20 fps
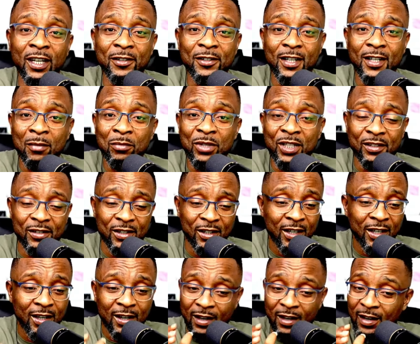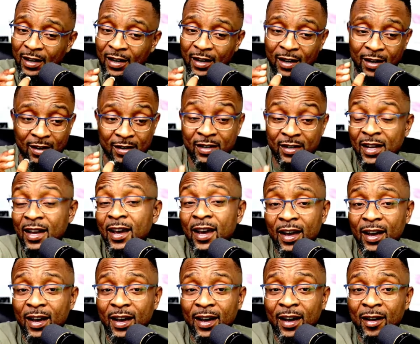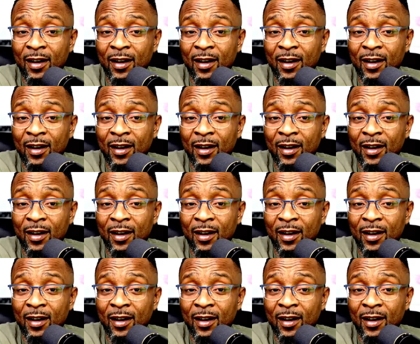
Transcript: That means, yeah,